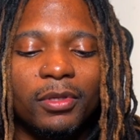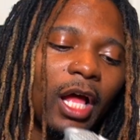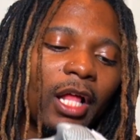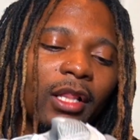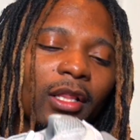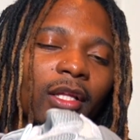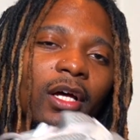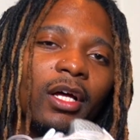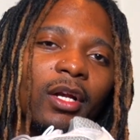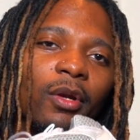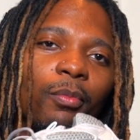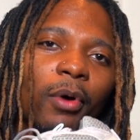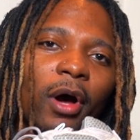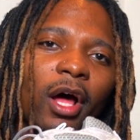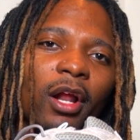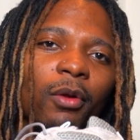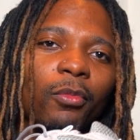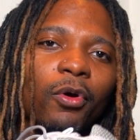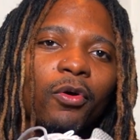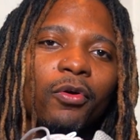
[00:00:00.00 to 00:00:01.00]
I love the
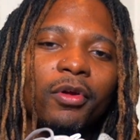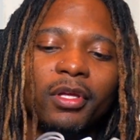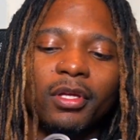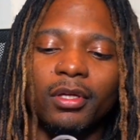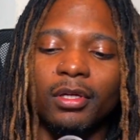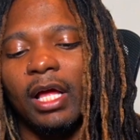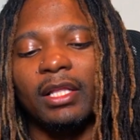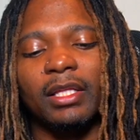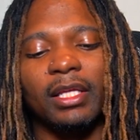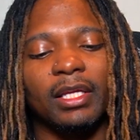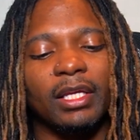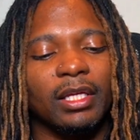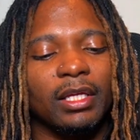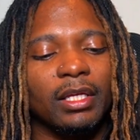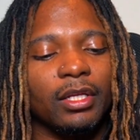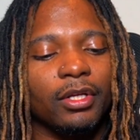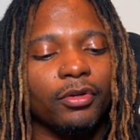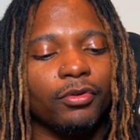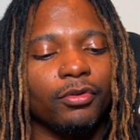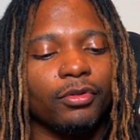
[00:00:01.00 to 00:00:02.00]
bottom on here. I think it
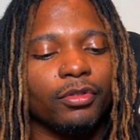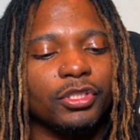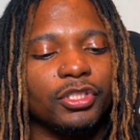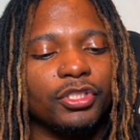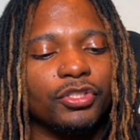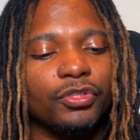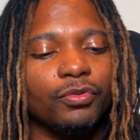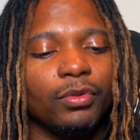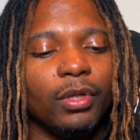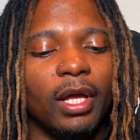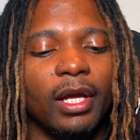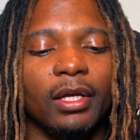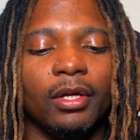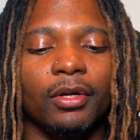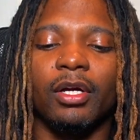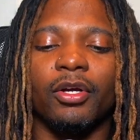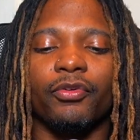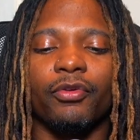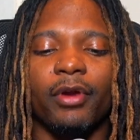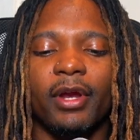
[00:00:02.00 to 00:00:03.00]
get the shoe like
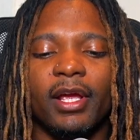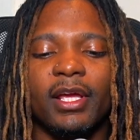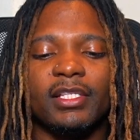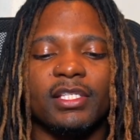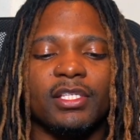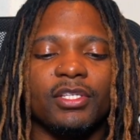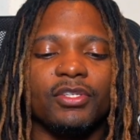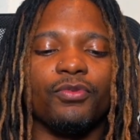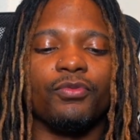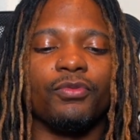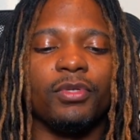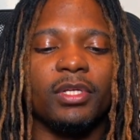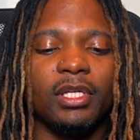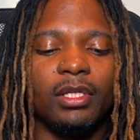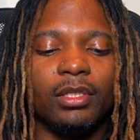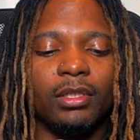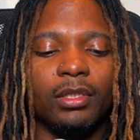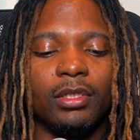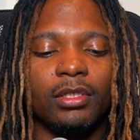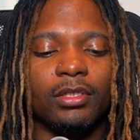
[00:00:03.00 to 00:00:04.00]
a crazy,
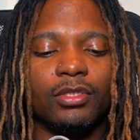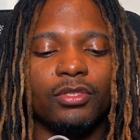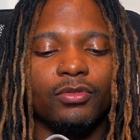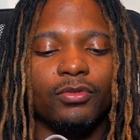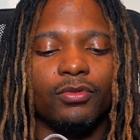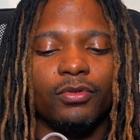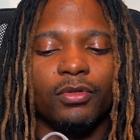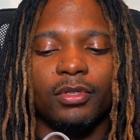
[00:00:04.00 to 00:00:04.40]
unique look to